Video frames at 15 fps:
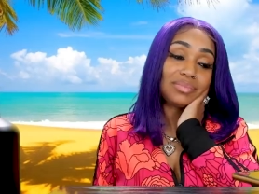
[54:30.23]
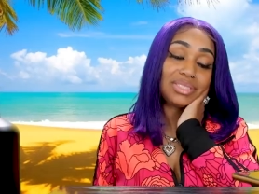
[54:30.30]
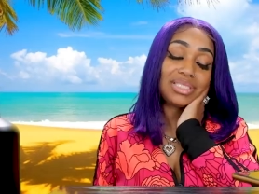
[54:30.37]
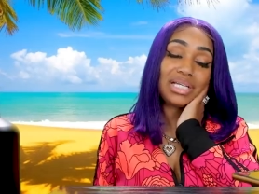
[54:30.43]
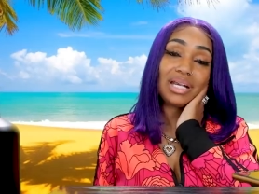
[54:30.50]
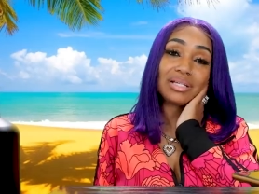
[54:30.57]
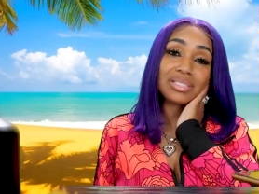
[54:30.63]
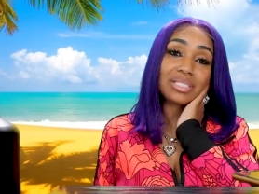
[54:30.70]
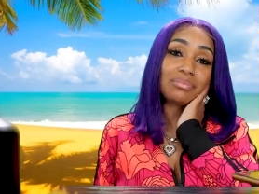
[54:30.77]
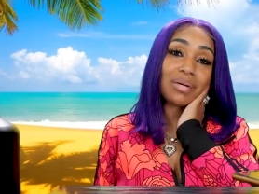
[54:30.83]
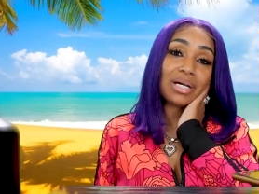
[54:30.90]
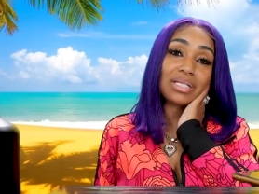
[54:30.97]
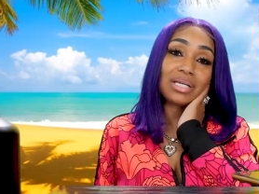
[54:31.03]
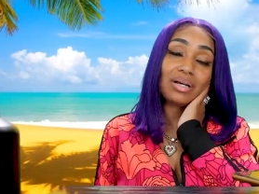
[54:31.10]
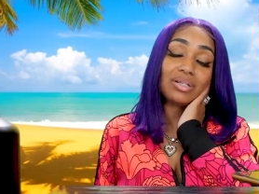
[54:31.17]
tear
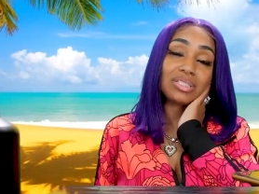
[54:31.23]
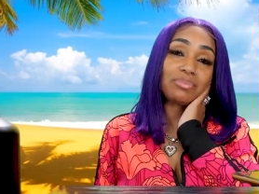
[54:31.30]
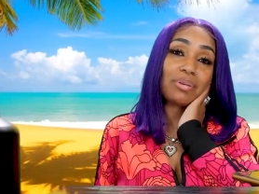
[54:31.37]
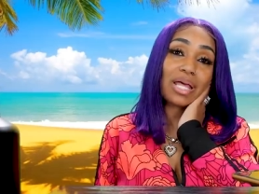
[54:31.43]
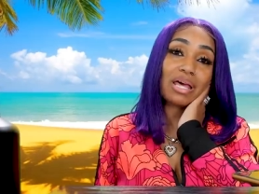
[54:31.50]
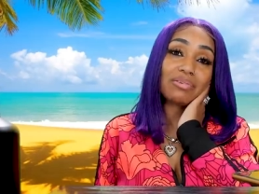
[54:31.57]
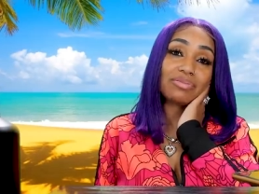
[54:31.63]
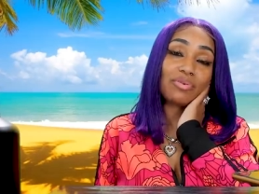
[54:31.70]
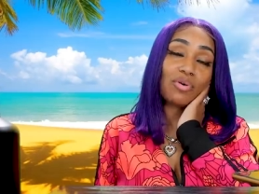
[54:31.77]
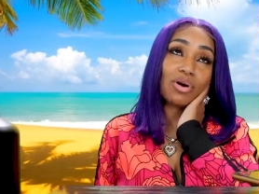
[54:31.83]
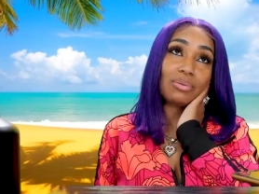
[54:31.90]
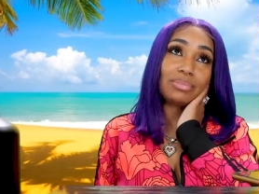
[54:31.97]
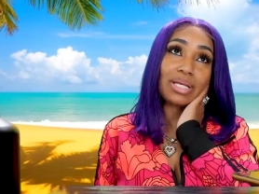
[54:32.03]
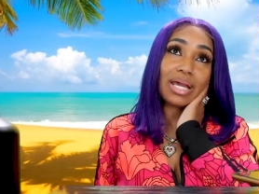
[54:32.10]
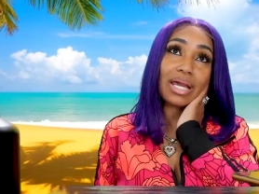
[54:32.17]
somebody else's
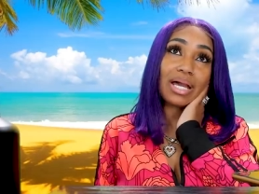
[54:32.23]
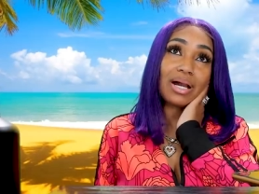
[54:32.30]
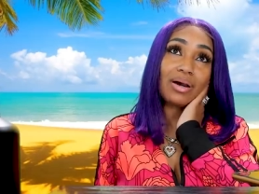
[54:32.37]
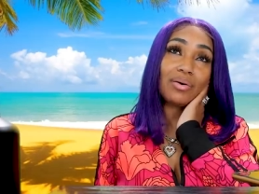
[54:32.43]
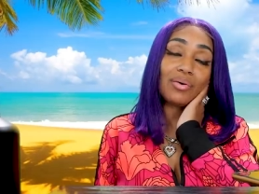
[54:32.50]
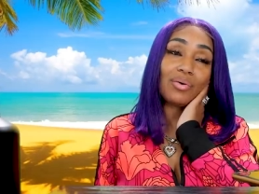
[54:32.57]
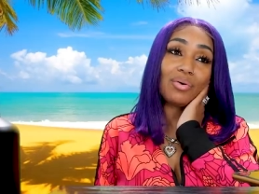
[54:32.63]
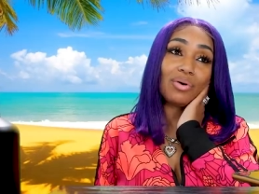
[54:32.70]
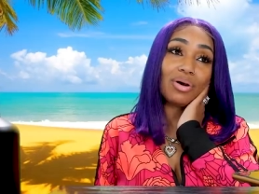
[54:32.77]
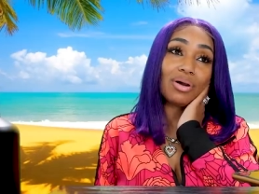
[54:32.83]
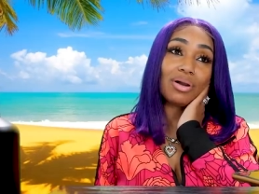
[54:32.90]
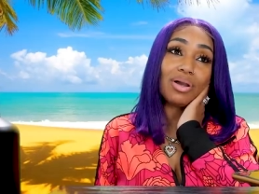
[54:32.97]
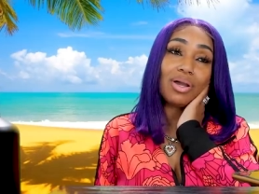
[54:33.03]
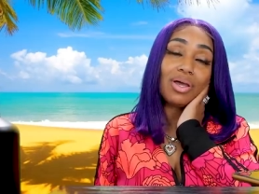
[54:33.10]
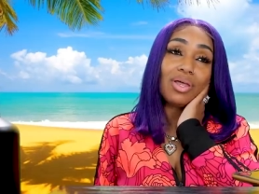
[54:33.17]
platform down
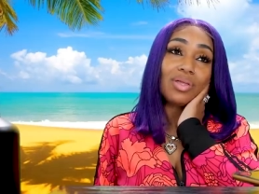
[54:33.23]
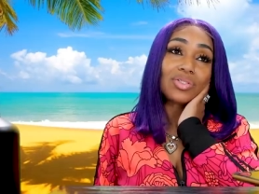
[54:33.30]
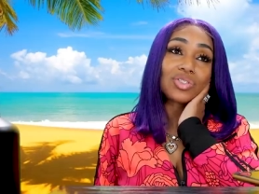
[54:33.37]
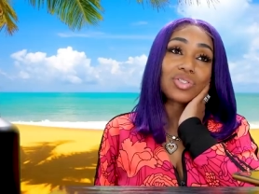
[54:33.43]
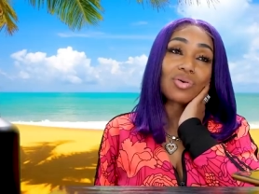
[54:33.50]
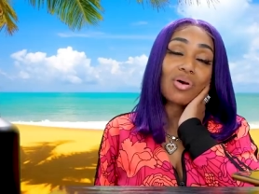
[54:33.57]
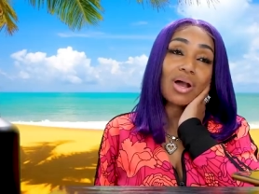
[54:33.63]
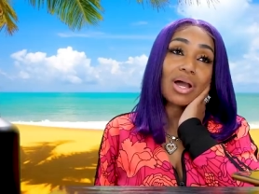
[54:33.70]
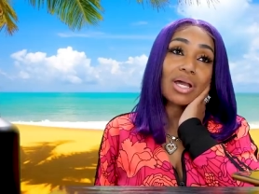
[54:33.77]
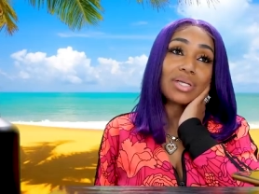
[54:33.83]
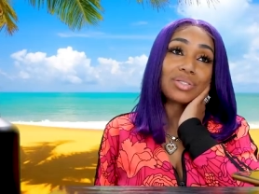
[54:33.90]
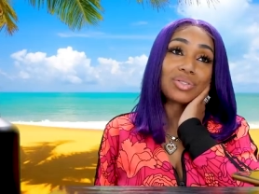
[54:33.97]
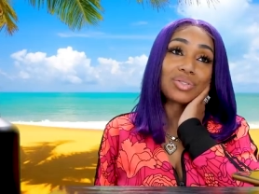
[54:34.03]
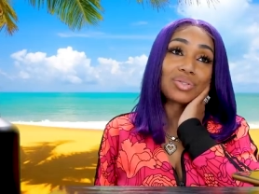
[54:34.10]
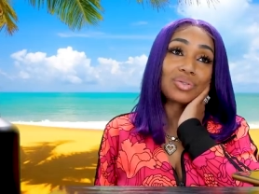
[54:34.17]
or
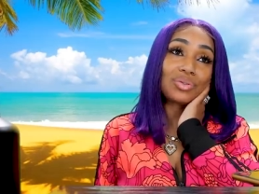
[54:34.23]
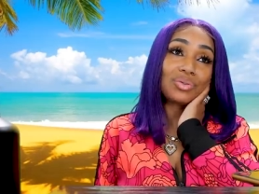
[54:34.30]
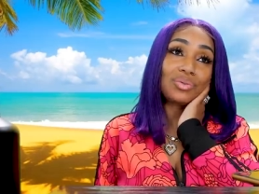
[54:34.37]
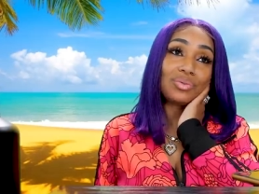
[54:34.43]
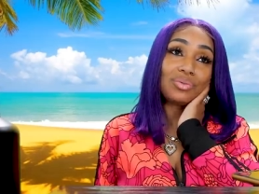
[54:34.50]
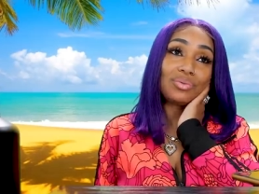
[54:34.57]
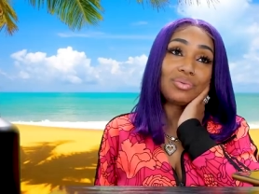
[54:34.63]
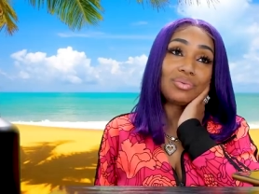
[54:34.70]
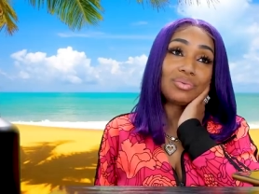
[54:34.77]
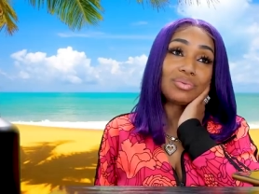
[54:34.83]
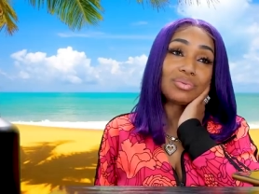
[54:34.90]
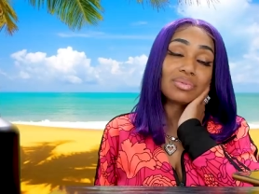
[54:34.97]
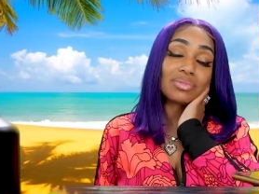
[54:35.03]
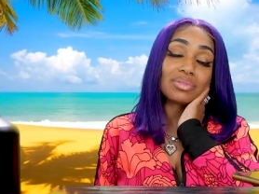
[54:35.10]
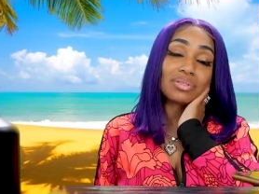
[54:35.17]
trying to
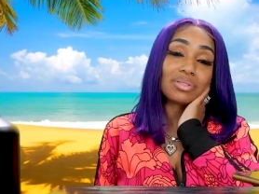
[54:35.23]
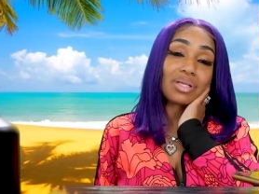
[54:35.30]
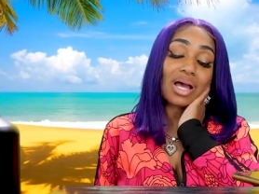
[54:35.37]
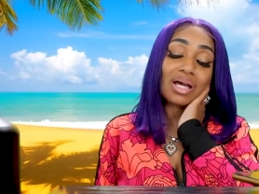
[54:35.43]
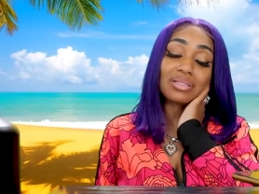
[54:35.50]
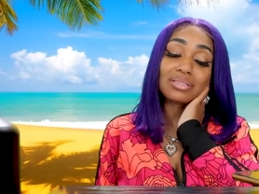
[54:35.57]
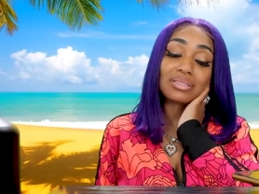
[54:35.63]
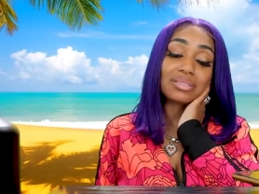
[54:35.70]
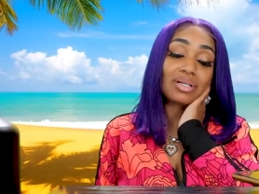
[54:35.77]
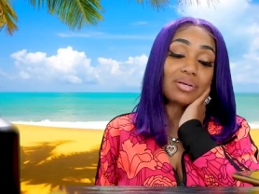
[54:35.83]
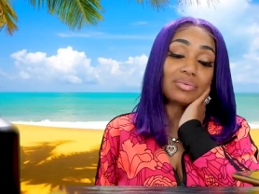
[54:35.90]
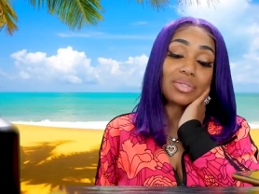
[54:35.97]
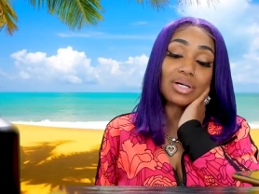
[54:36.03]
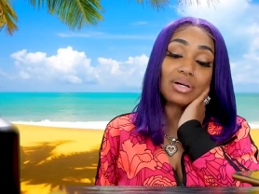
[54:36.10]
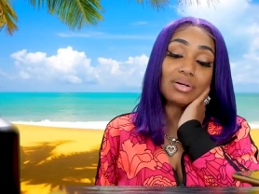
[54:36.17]
I just
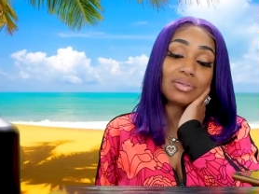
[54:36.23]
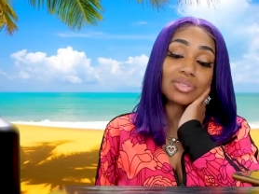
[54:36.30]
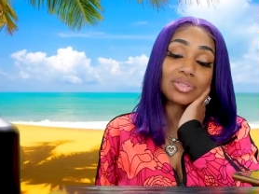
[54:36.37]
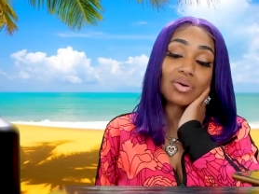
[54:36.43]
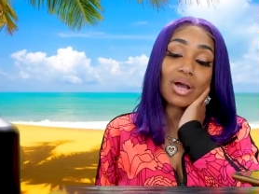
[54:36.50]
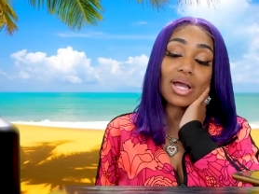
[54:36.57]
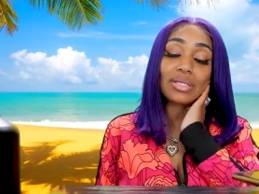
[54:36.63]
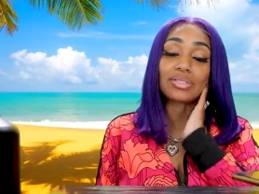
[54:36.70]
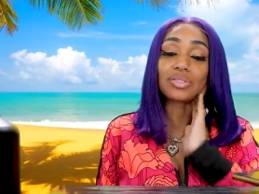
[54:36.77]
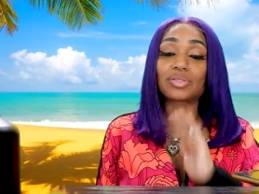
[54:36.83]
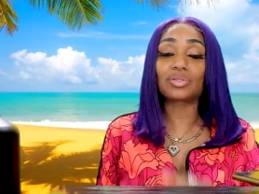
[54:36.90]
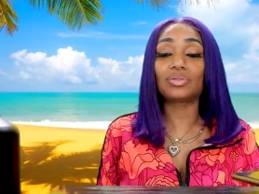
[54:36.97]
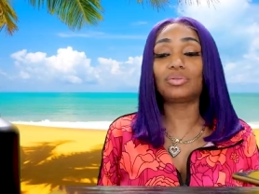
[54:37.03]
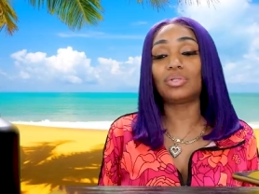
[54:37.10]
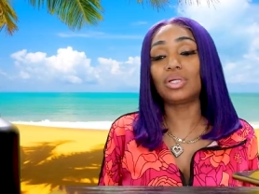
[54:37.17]
don't know. Trying
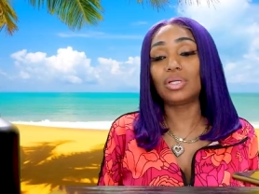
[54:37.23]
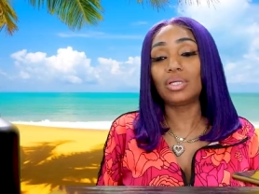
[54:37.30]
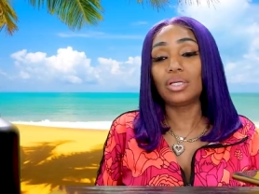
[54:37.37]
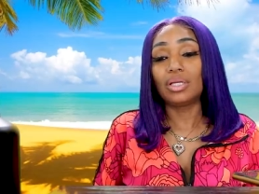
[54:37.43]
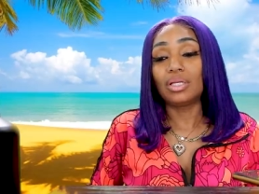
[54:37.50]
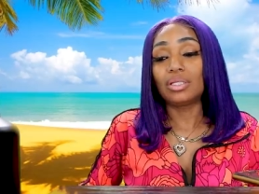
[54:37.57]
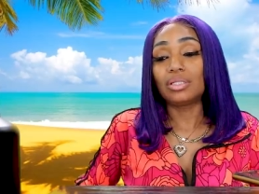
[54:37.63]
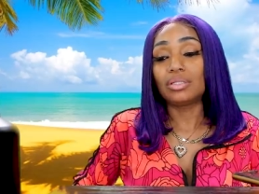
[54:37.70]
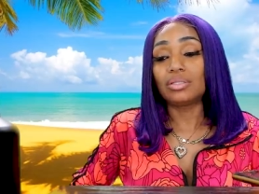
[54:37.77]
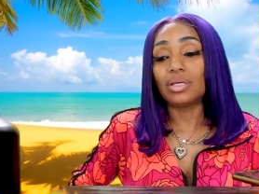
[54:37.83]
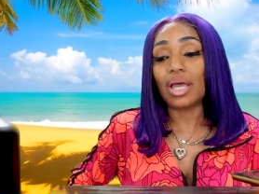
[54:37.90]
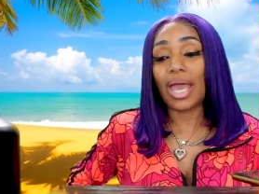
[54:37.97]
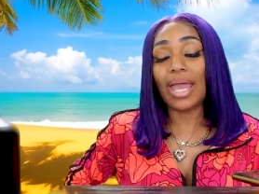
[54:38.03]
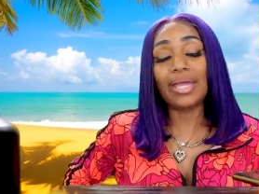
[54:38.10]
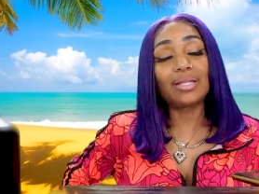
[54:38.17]
to
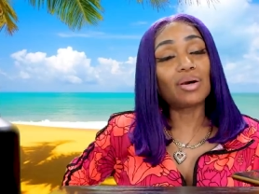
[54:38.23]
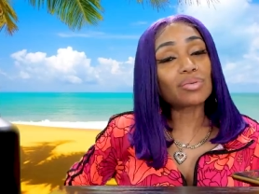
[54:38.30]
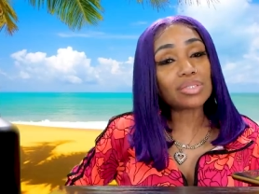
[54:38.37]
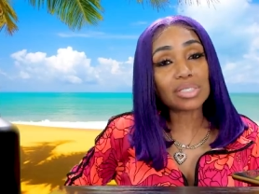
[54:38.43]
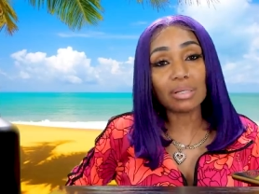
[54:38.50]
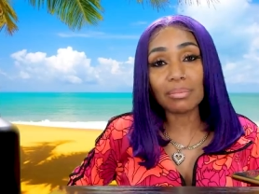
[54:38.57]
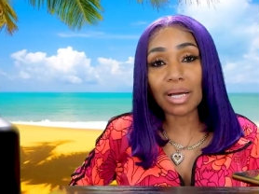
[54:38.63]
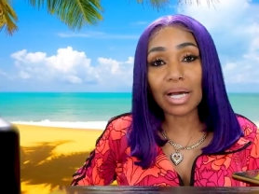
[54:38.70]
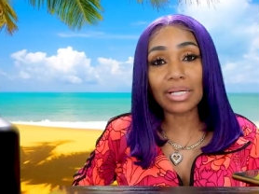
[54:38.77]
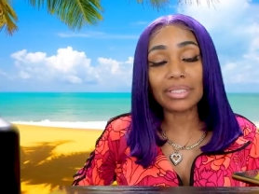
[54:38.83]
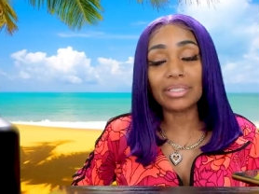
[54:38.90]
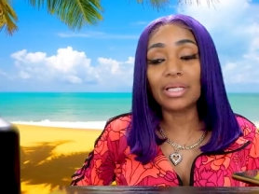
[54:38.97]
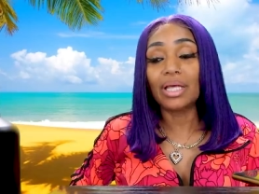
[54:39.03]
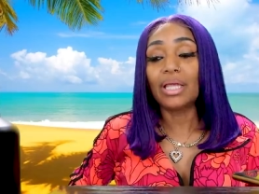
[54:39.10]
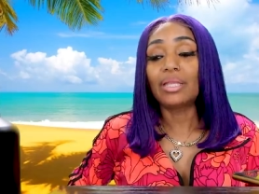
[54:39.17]
hate on
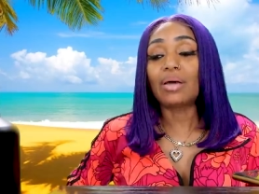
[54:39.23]
somebody.